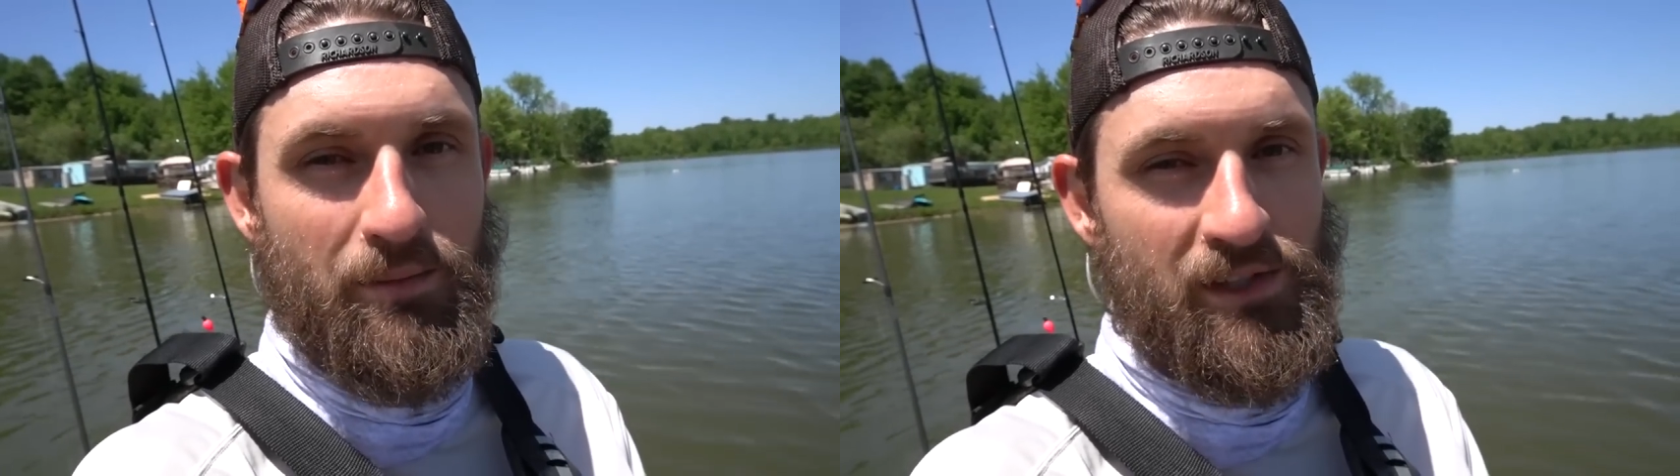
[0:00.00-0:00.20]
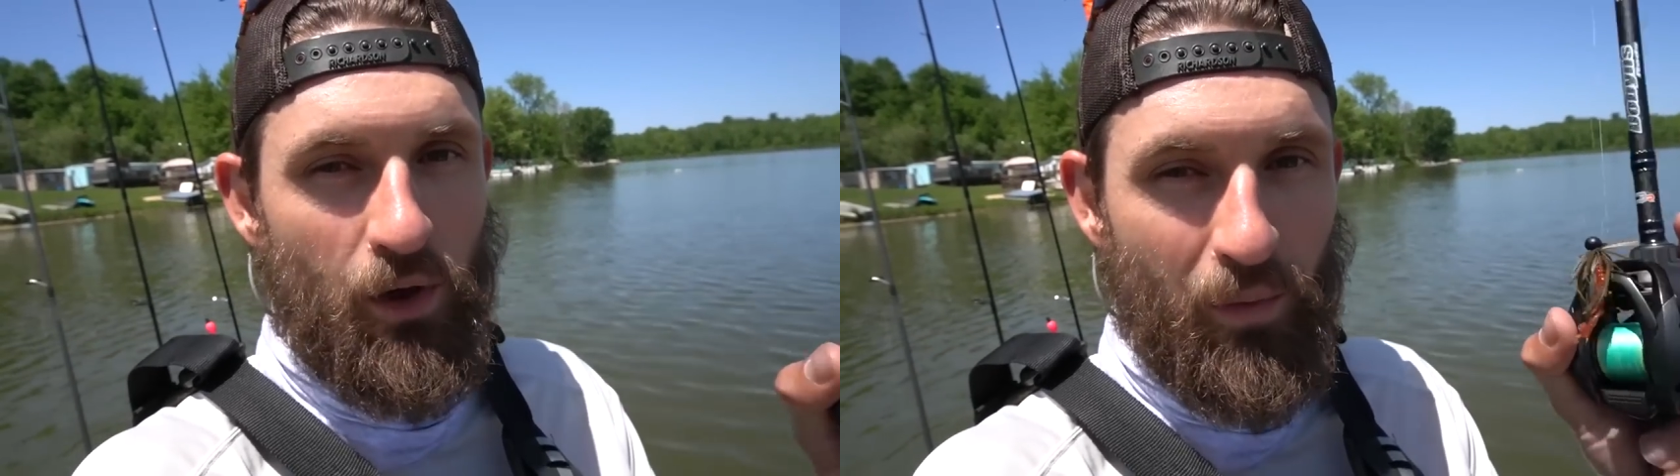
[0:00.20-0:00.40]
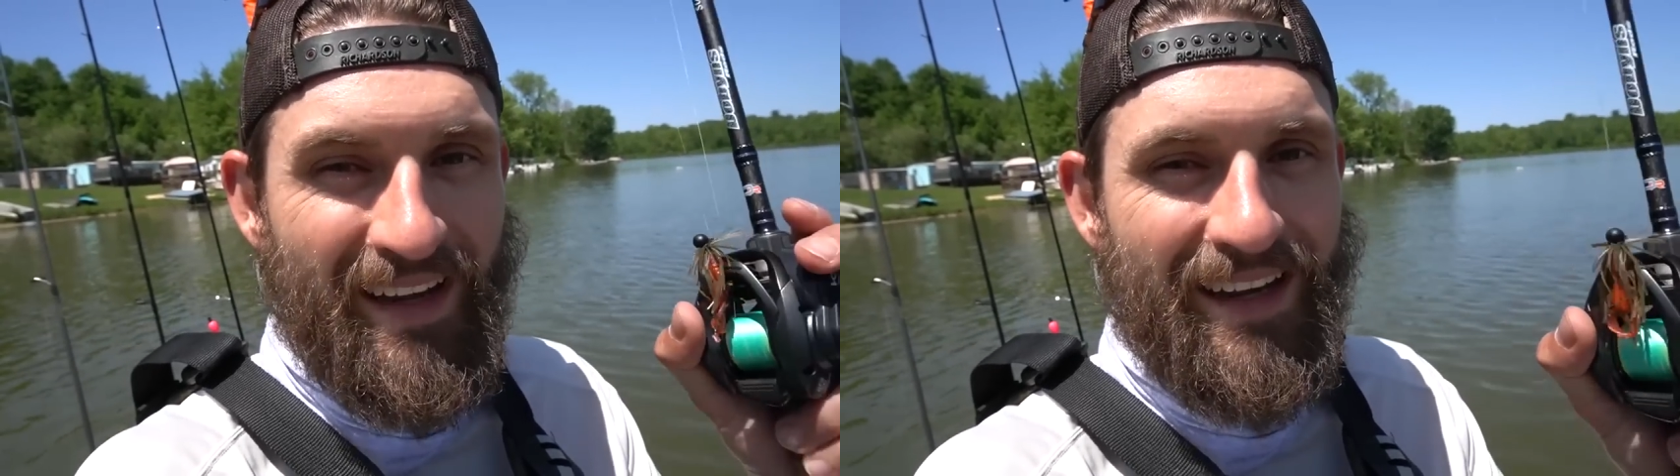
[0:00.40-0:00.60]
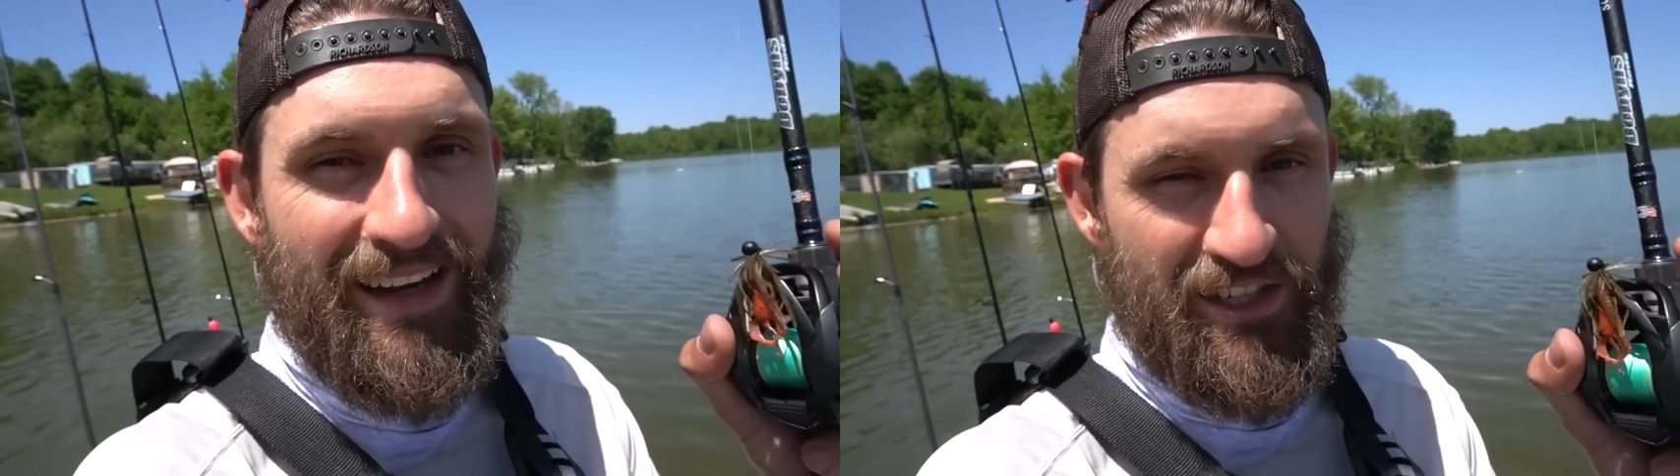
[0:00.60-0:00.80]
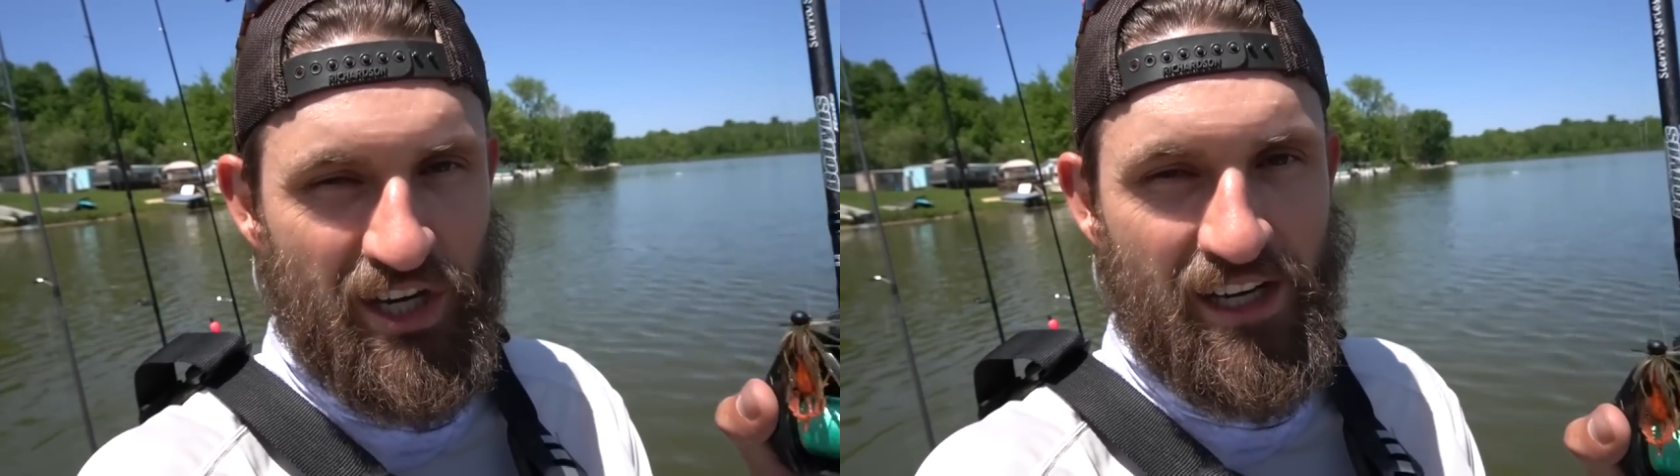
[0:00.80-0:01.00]
so we needed
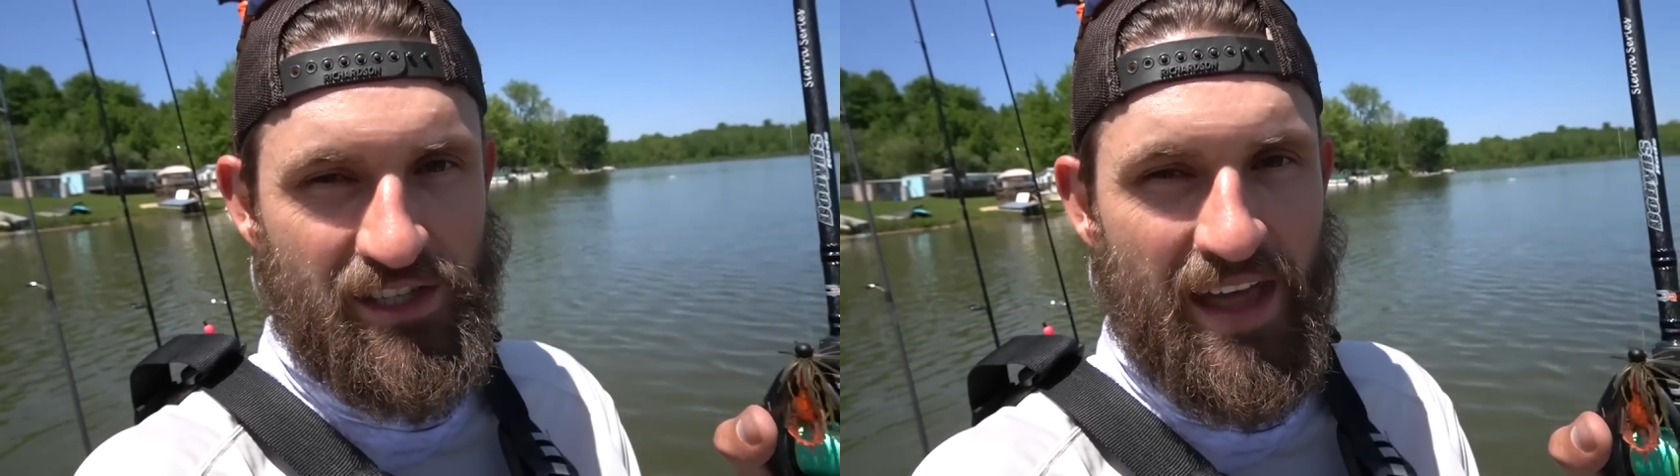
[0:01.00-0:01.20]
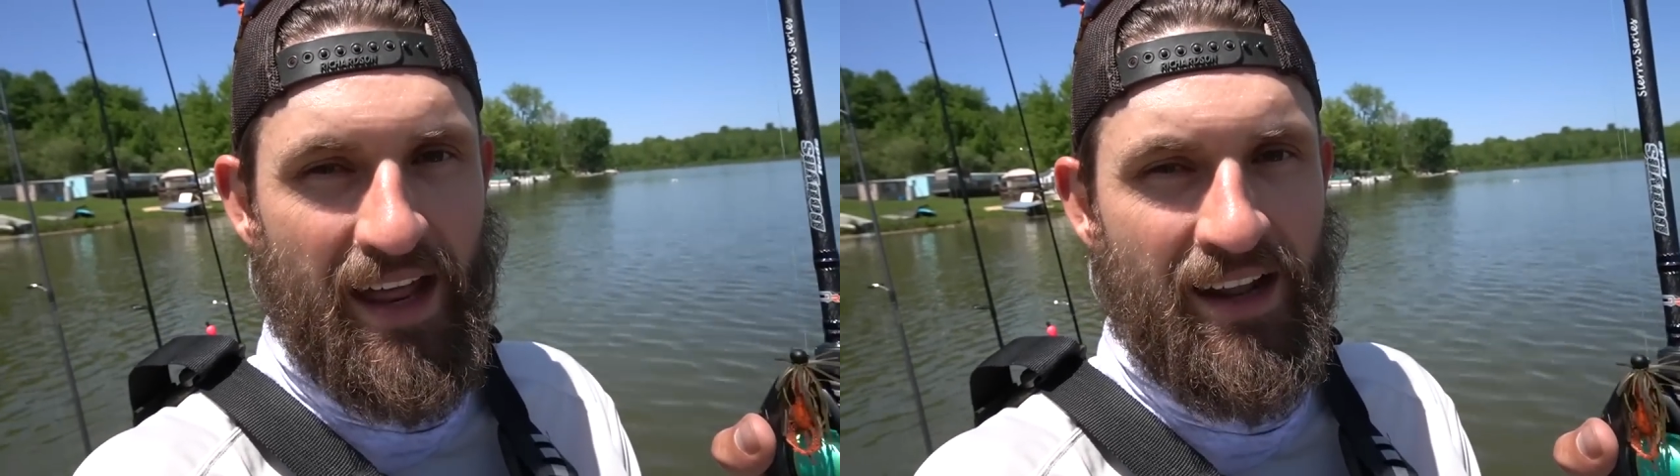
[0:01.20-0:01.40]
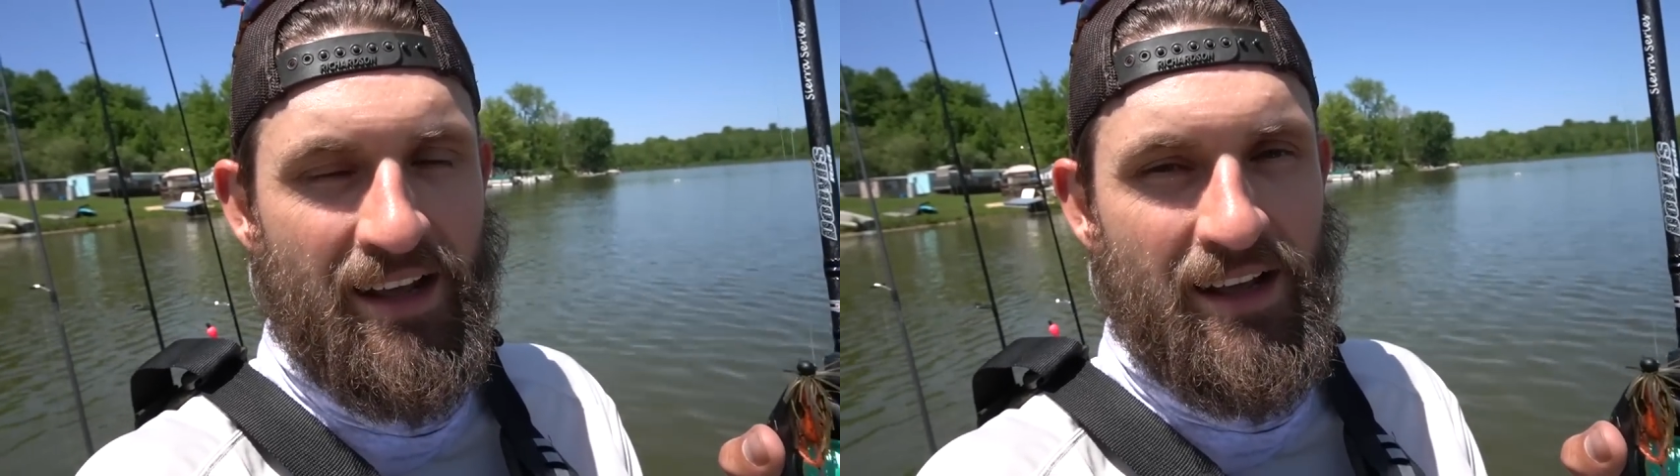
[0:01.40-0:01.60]
to change that.